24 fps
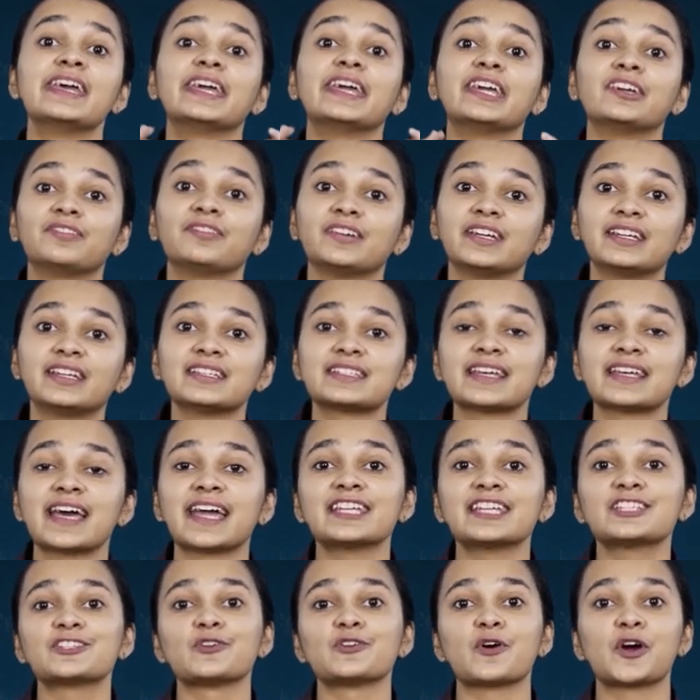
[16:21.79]
If he
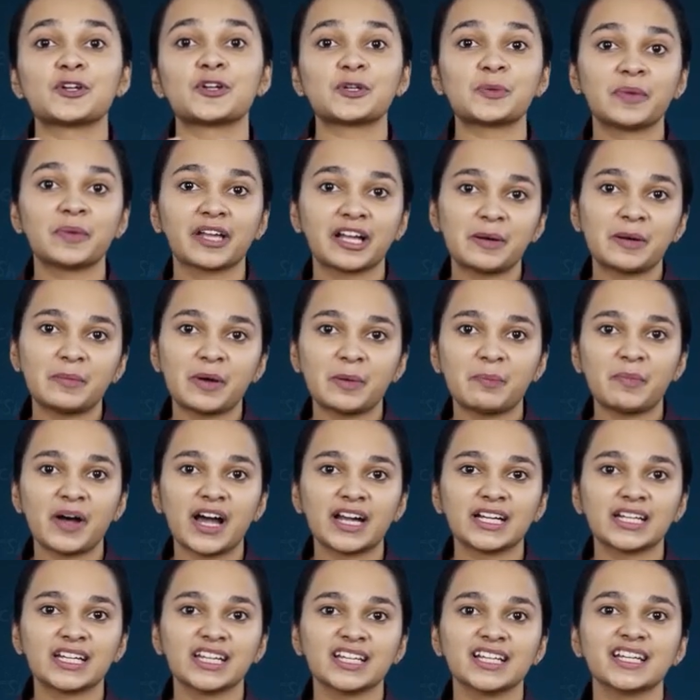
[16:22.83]
decides not to become a
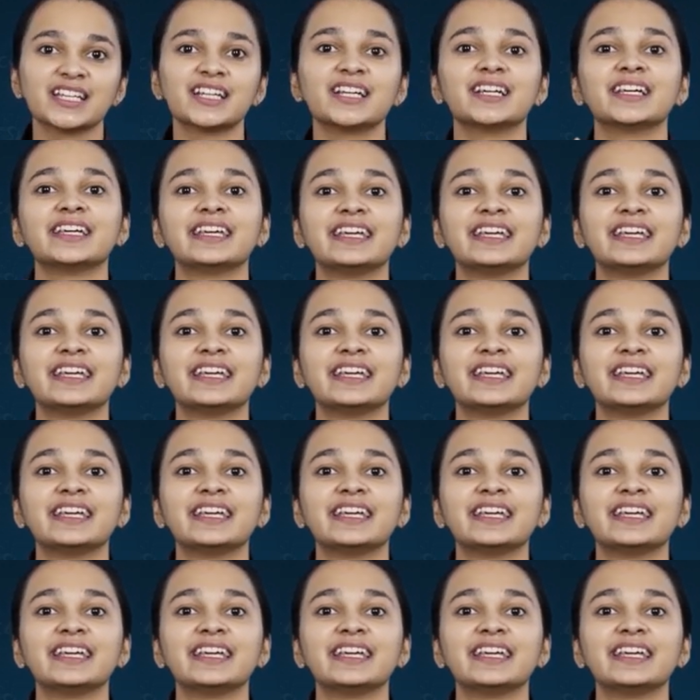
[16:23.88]
partner,